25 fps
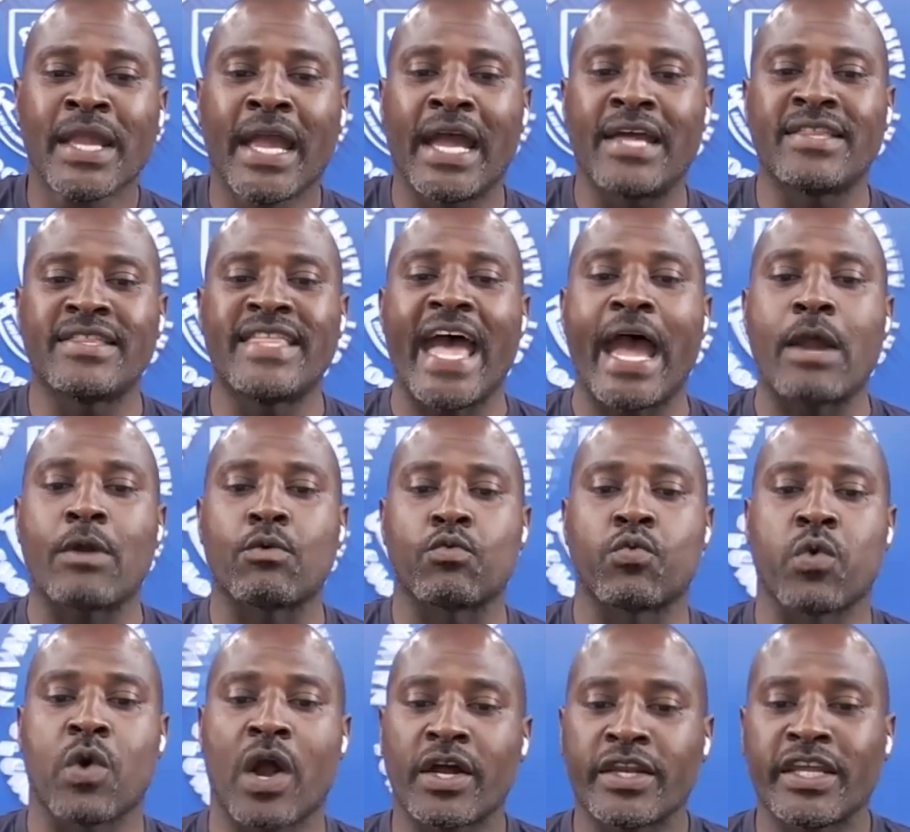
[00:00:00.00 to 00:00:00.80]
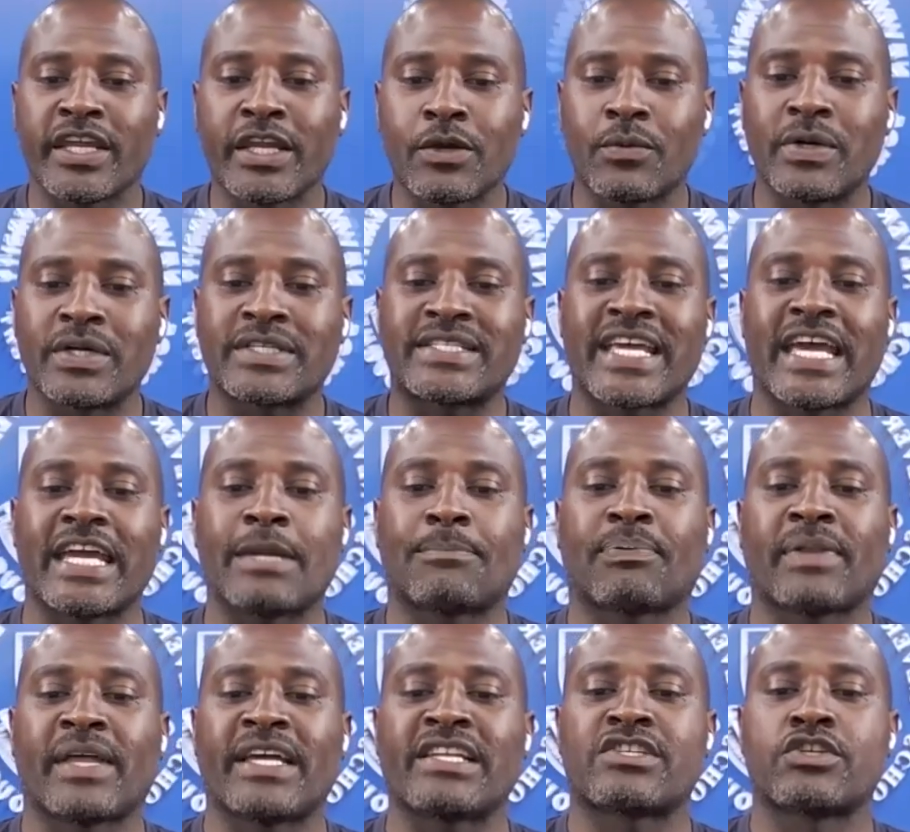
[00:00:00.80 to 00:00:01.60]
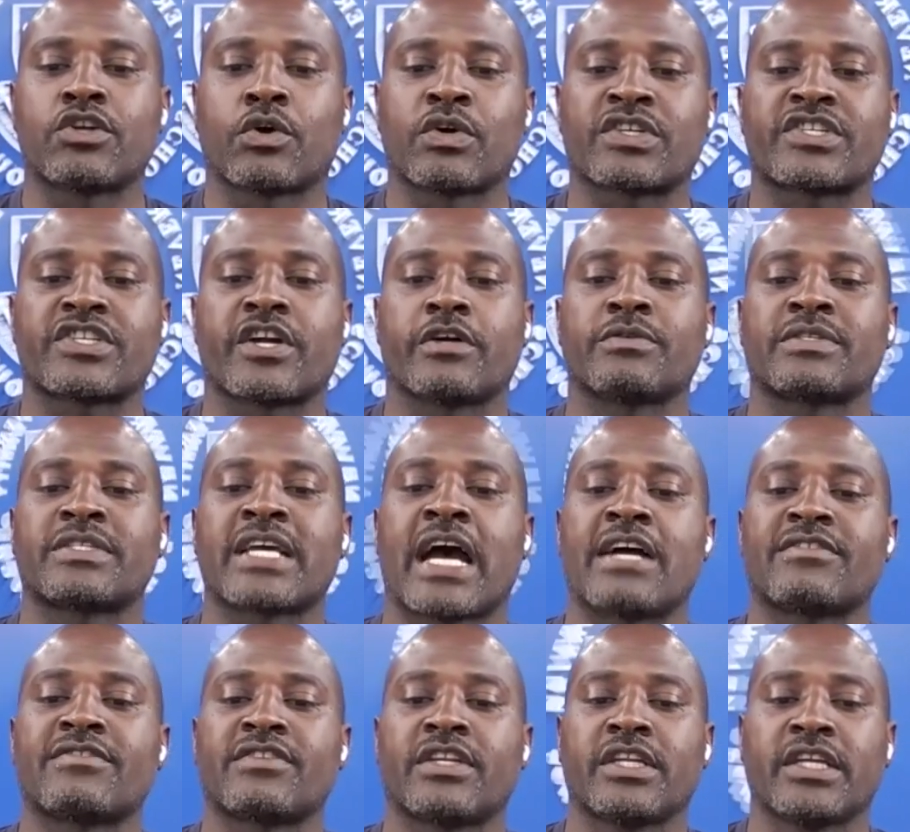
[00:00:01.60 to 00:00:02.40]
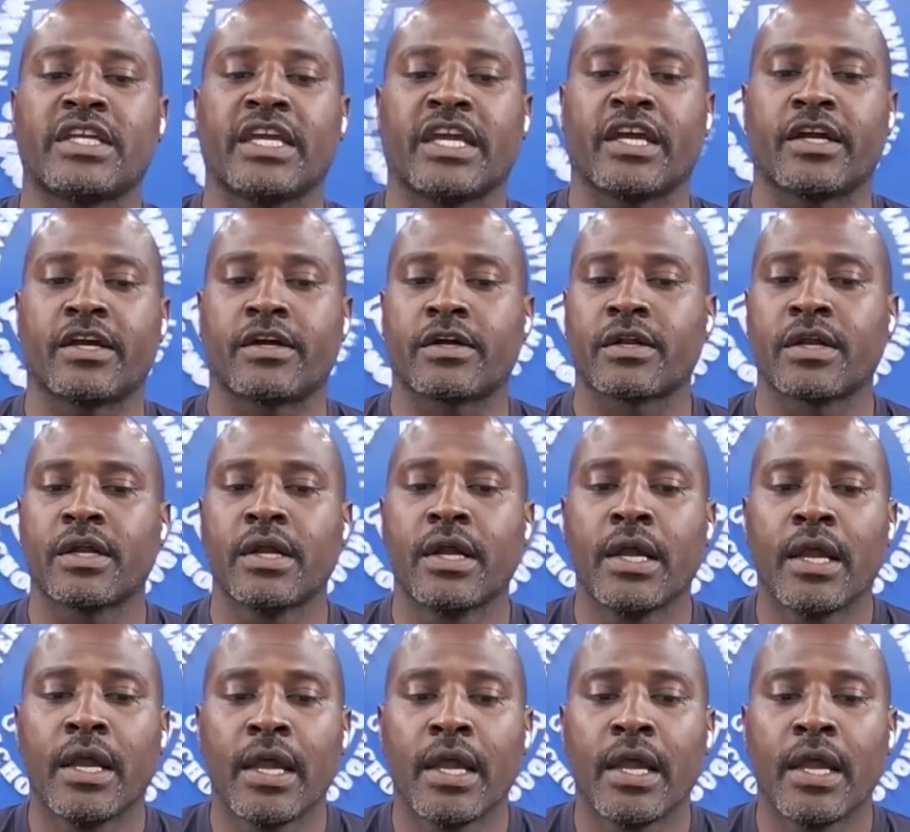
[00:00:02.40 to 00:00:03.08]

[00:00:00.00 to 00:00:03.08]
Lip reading: and that running would take place during certain times of the year.